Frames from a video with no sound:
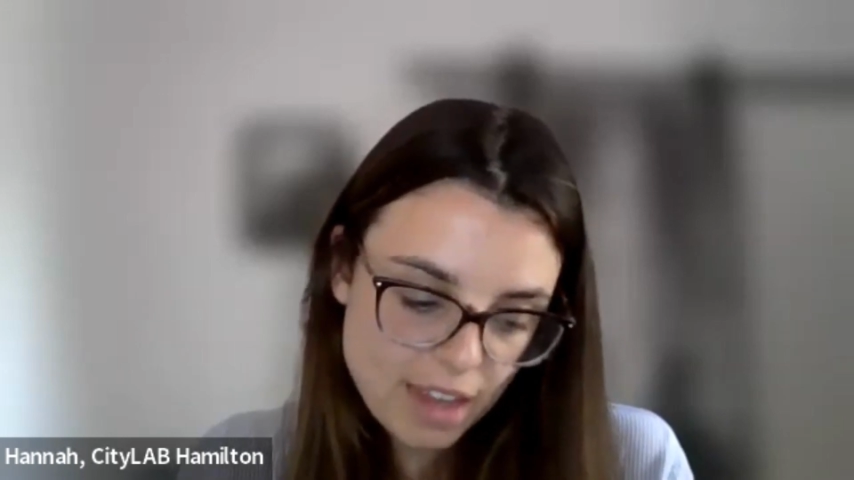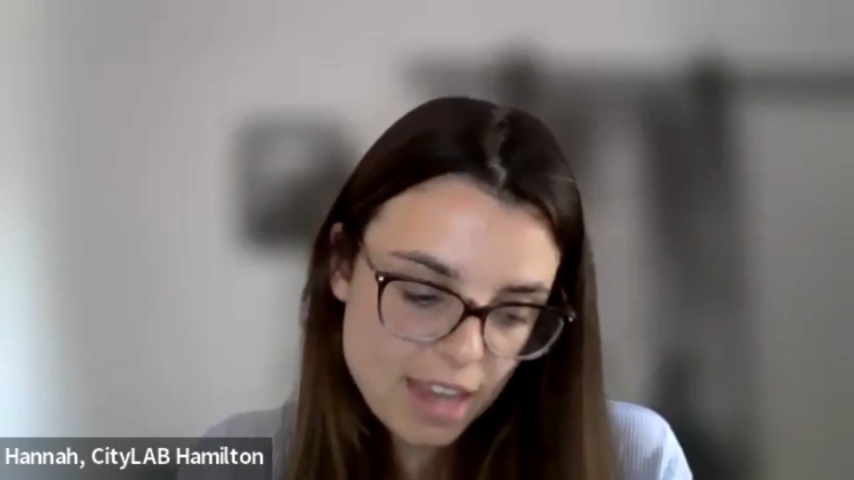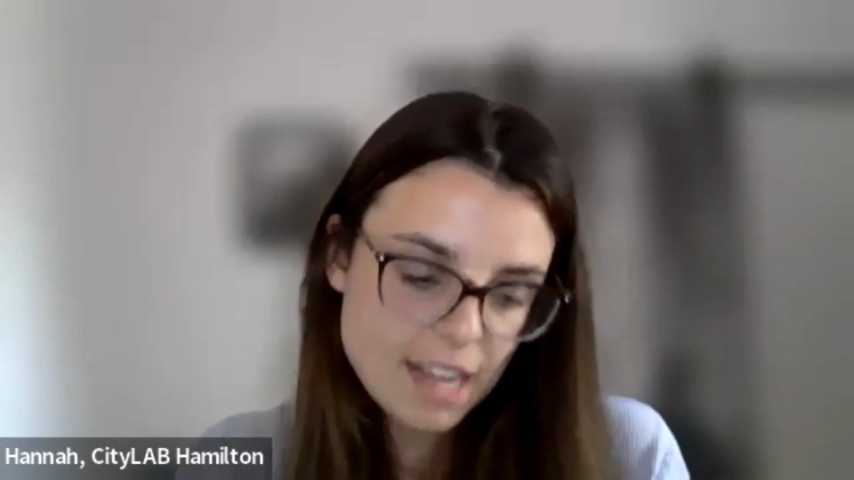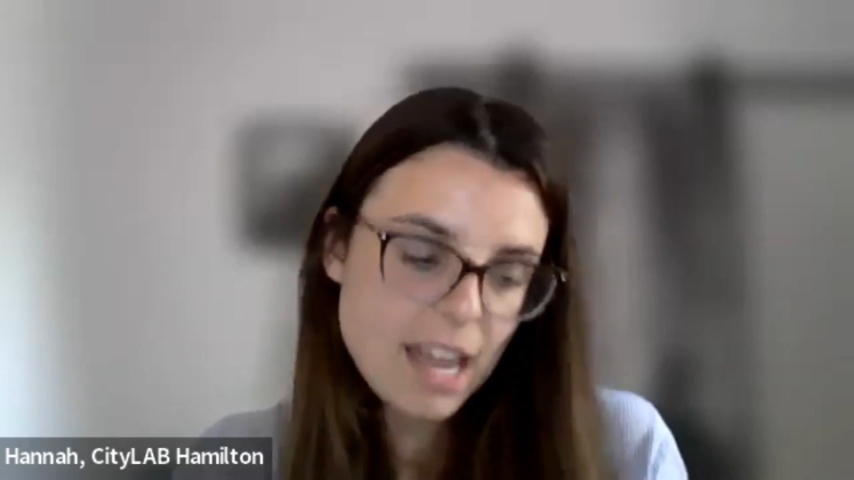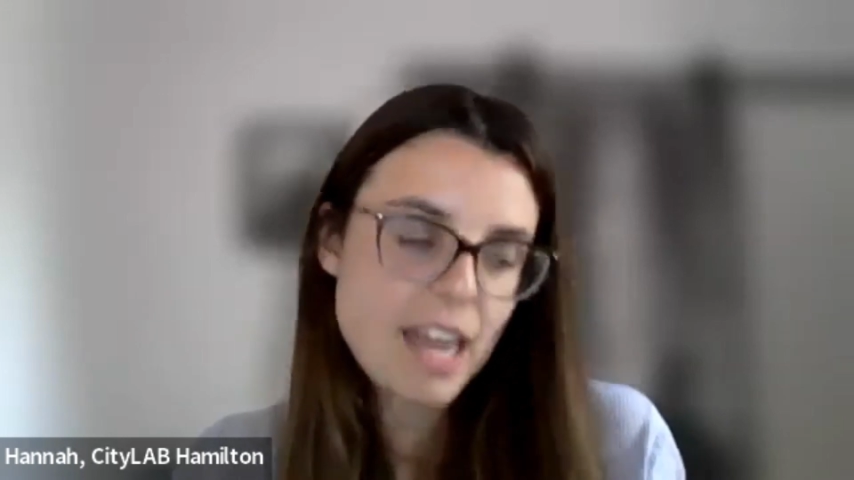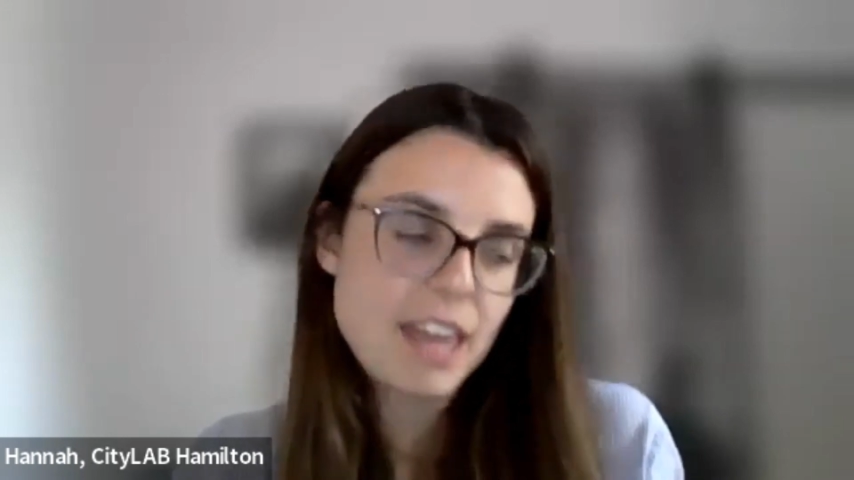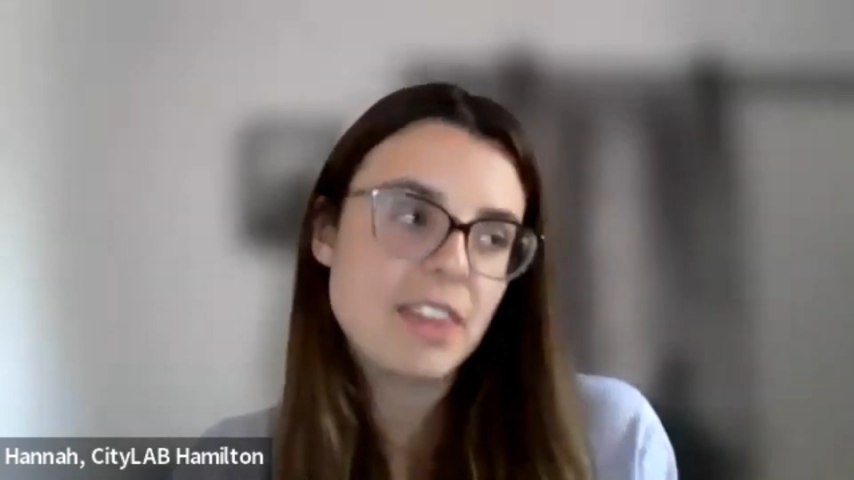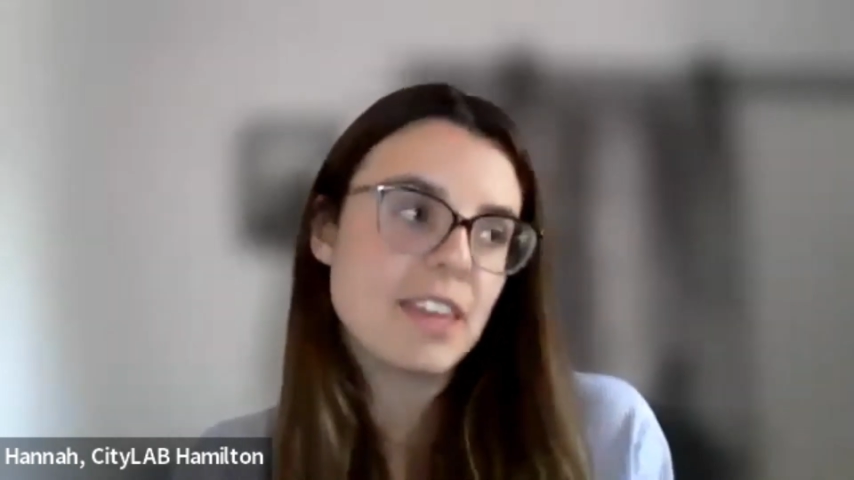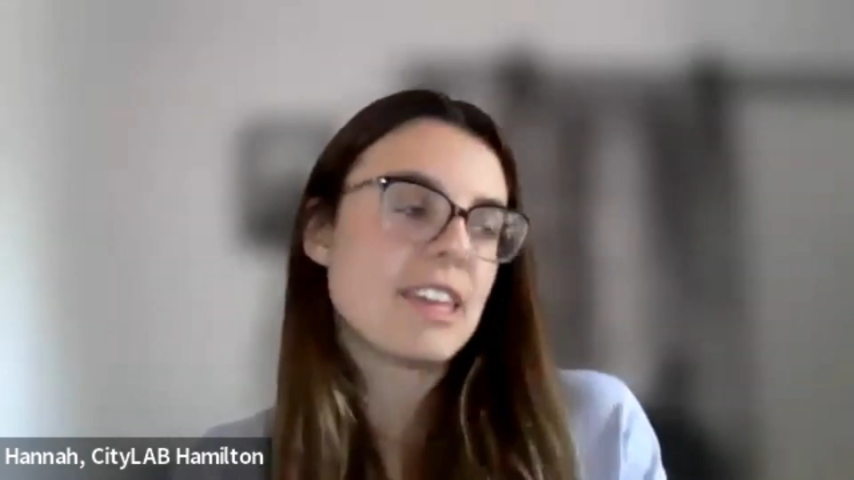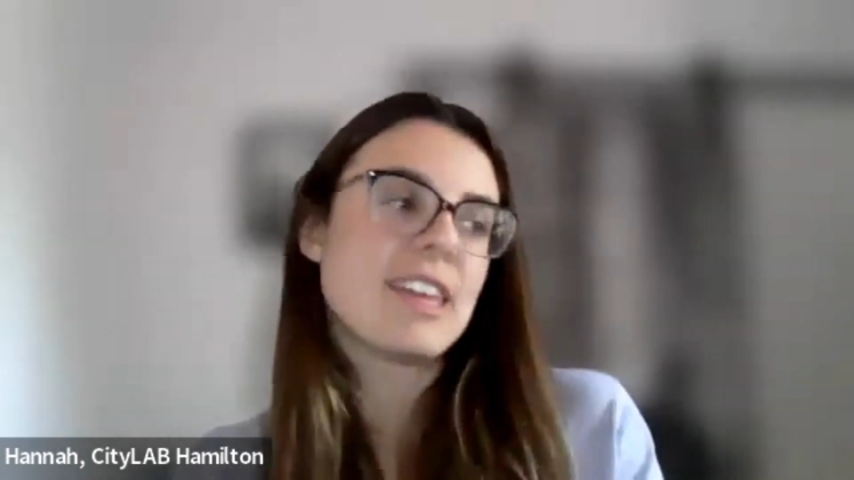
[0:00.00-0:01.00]
I
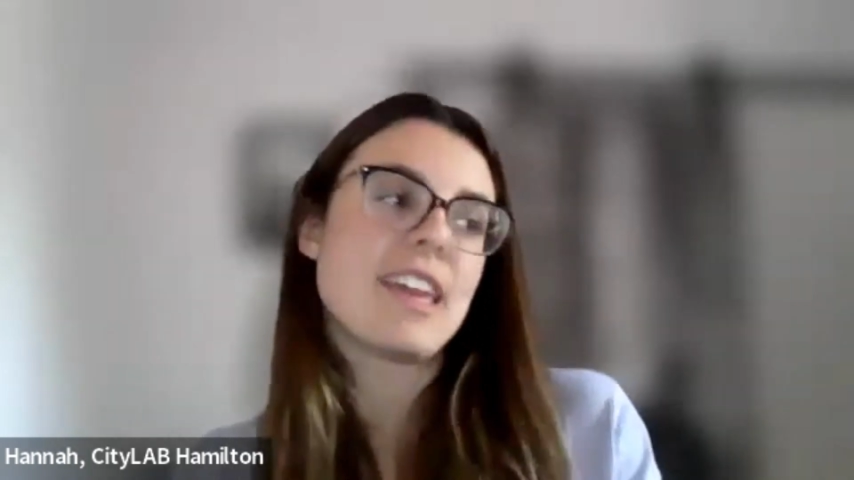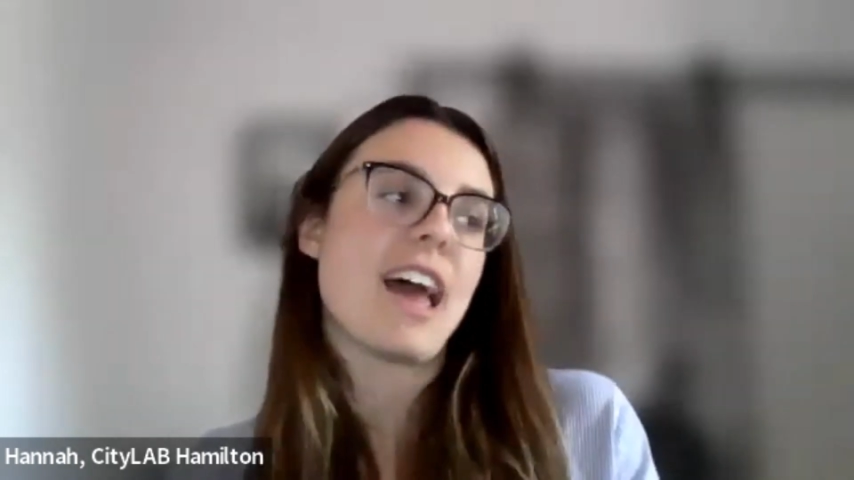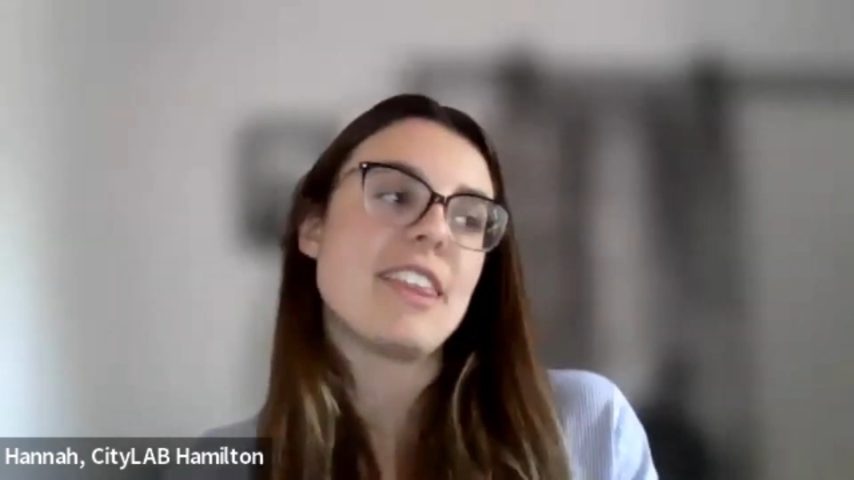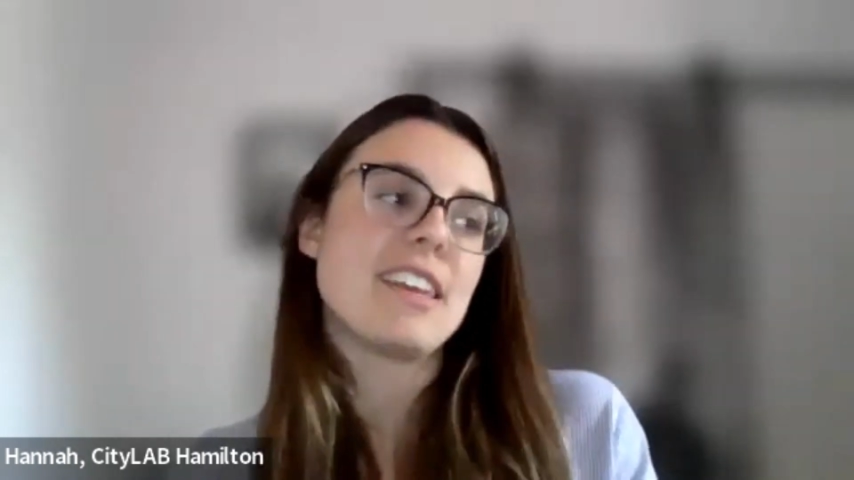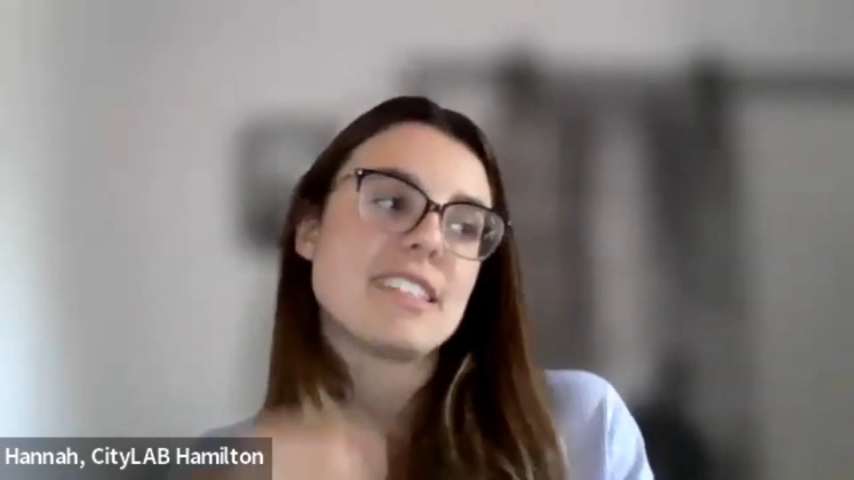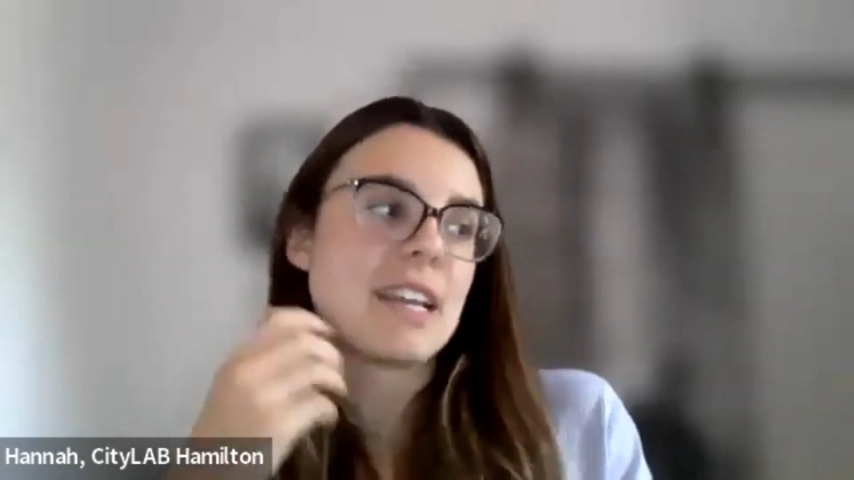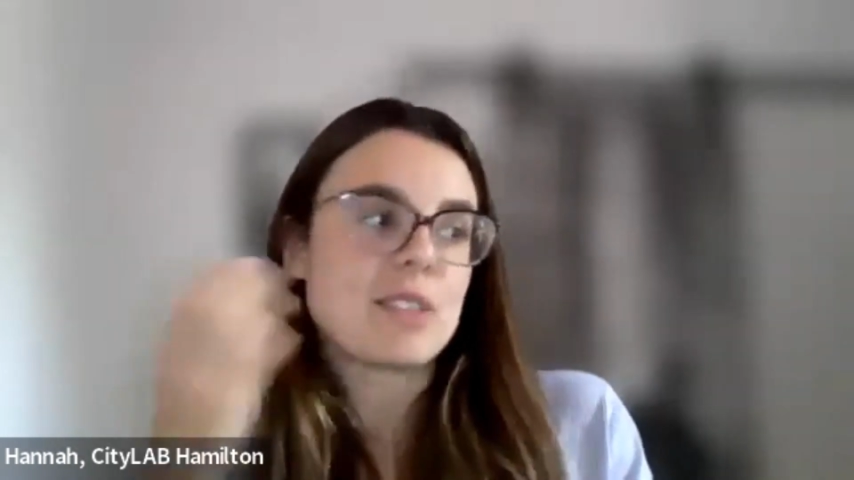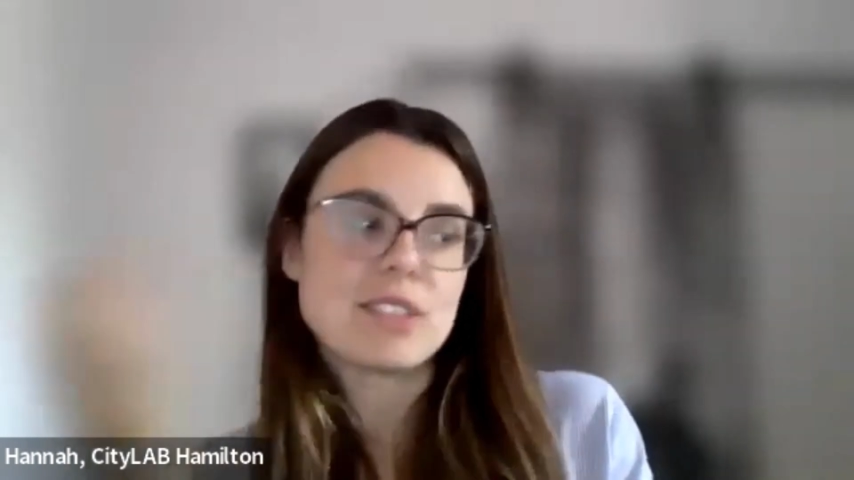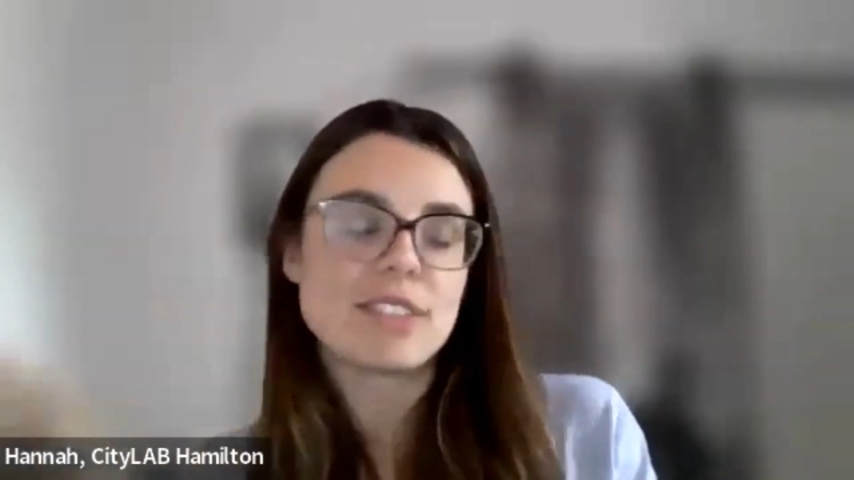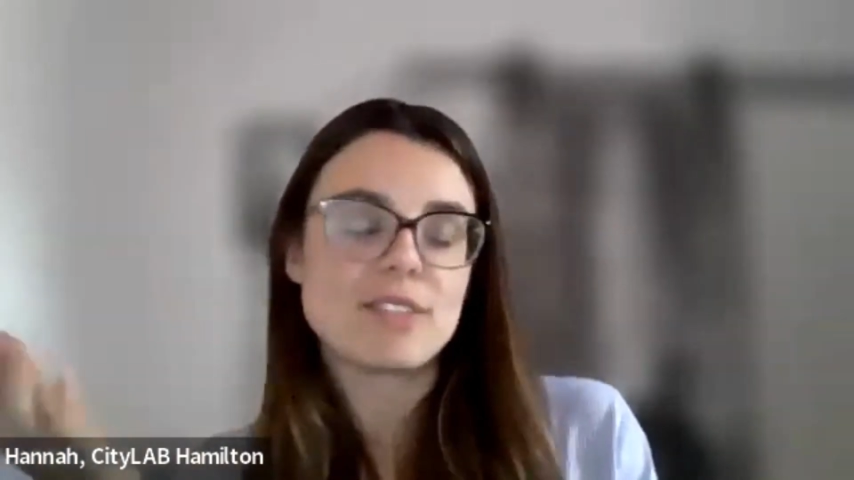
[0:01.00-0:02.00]
think it
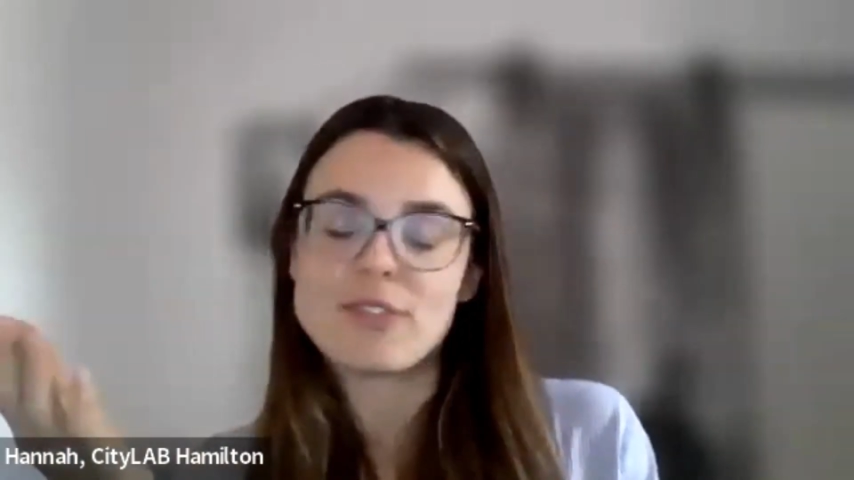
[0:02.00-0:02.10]
sounds